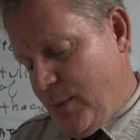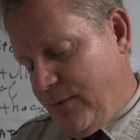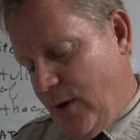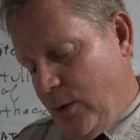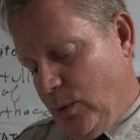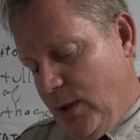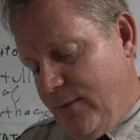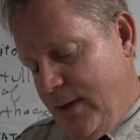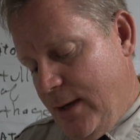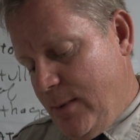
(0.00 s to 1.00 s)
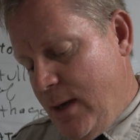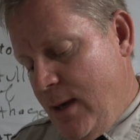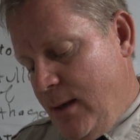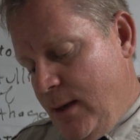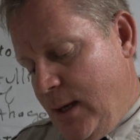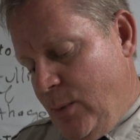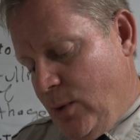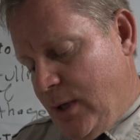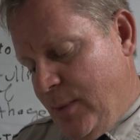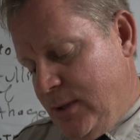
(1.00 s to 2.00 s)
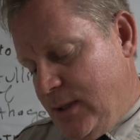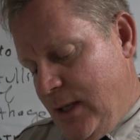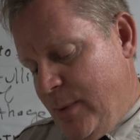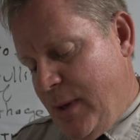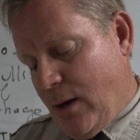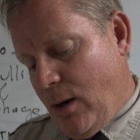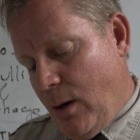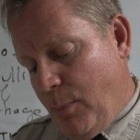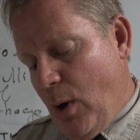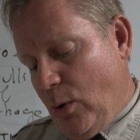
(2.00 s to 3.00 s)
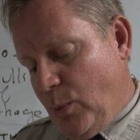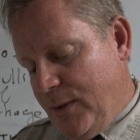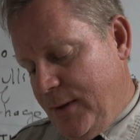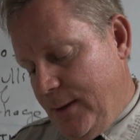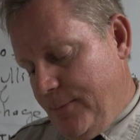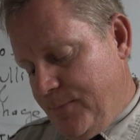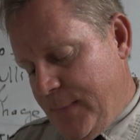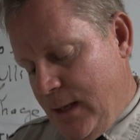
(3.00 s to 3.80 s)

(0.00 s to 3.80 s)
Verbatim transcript: My Father will love him, and we will come unto him and make our abode with him.